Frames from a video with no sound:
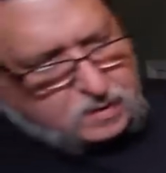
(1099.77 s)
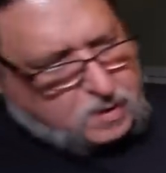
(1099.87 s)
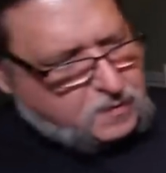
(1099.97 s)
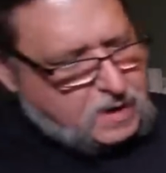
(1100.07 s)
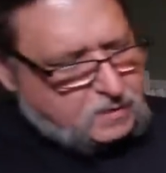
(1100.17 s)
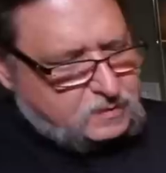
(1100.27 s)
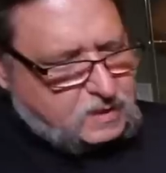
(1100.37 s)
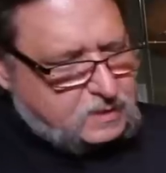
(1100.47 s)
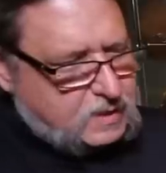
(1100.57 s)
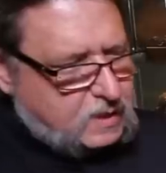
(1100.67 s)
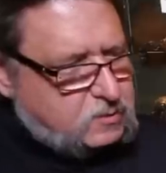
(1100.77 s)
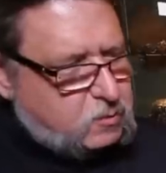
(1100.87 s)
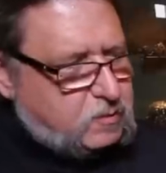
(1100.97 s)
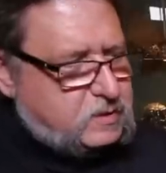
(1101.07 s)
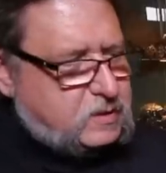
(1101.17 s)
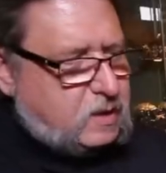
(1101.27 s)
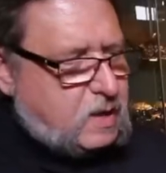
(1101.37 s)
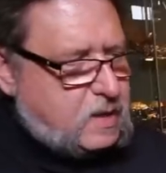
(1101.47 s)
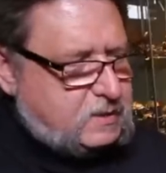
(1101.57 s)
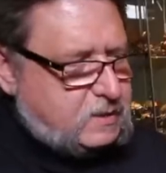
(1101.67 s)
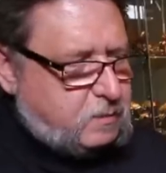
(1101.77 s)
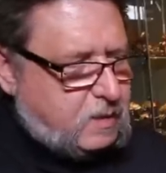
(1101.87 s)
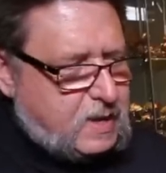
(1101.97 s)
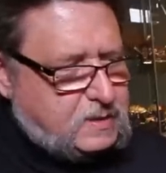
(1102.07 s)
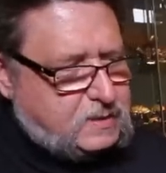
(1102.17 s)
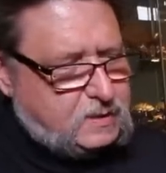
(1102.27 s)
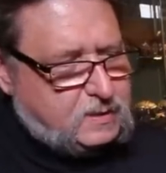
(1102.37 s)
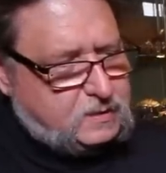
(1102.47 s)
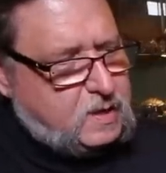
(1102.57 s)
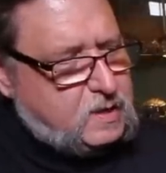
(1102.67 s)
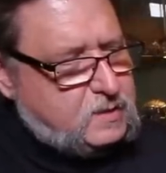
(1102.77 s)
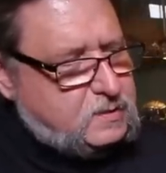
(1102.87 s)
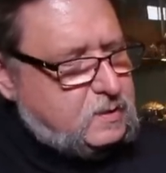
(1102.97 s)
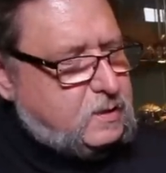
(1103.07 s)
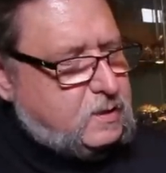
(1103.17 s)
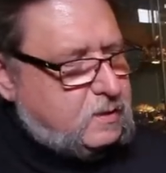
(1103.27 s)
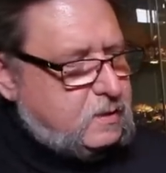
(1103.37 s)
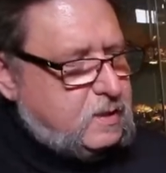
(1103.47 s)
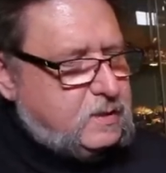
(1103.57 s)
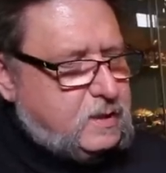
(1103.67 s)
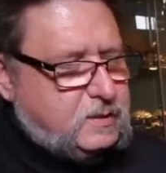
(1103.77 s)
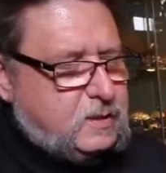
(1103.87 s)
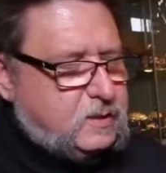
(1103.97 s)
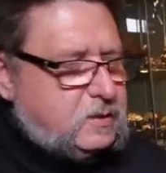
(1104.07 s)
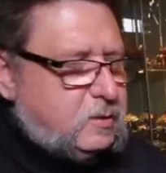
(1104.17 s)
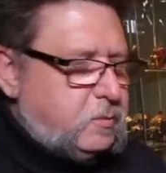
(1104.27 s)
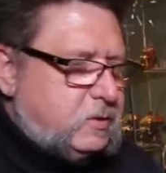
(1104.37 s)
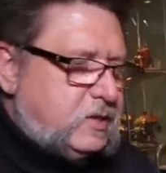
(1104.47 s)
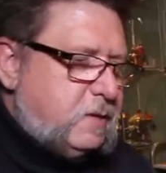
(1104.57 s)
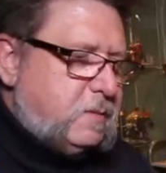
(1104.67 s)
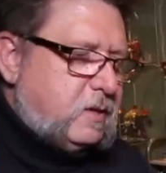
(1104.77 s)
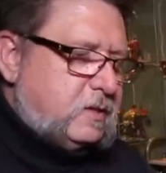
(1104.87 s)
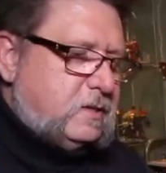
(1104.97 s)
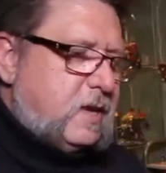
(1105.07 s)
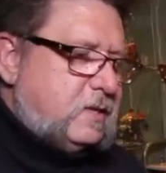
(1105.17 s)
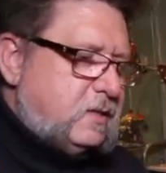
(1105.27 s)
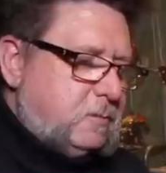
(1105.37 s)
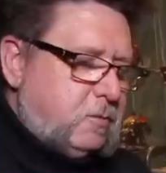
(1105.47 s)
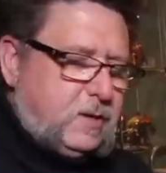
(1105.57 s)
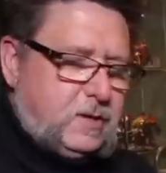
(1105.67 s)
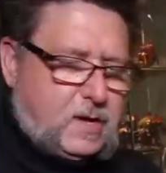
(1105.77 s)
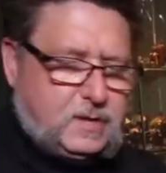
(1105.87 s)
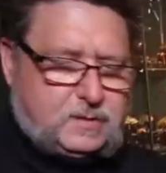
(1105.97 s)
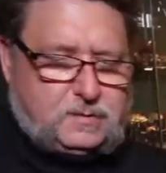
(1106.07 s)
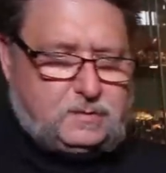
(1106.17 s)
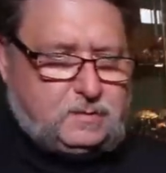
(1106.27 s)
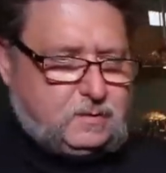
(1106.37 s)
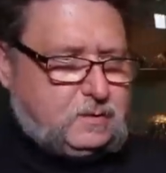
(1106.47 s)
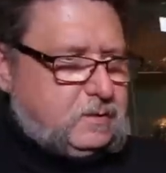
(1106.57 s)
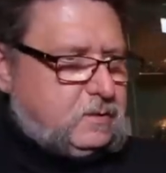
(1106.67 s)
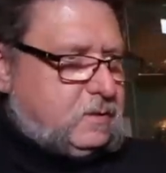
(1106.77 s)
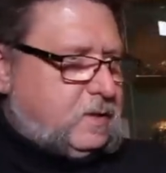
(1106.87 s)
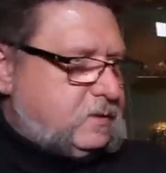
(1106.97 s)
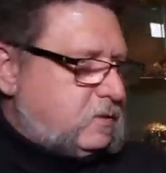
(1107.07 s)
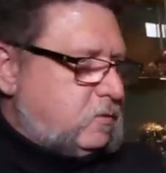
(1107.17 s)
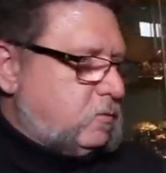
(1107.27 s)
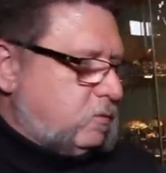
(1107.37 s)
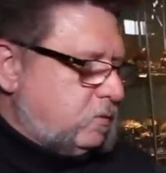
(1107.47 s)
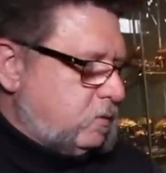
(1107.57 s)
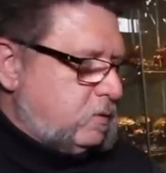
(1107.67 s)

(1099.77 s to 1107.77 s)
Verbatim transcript: On the outside, it's got sort of this glossy plastic that doesn't look doesn't look super cheap. It looks actually pretty nice. So that's cool.